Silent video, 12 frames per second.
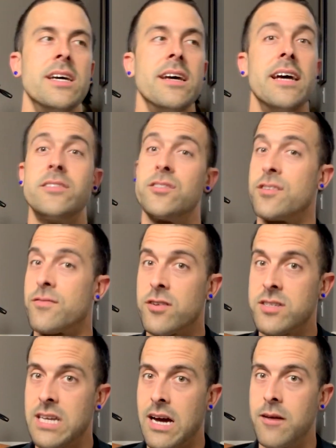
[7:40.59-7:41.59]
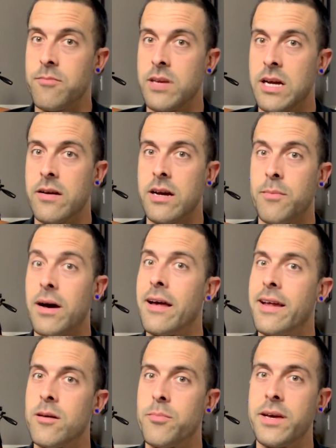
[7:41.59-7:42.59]
Is this your first time hearing about
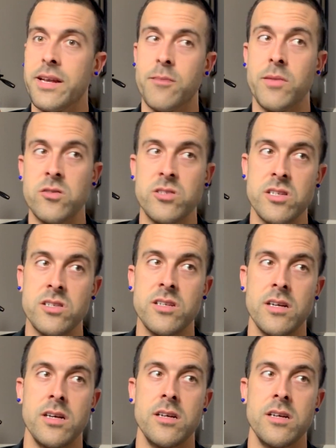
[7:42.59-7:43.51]
NLP and hypnosis?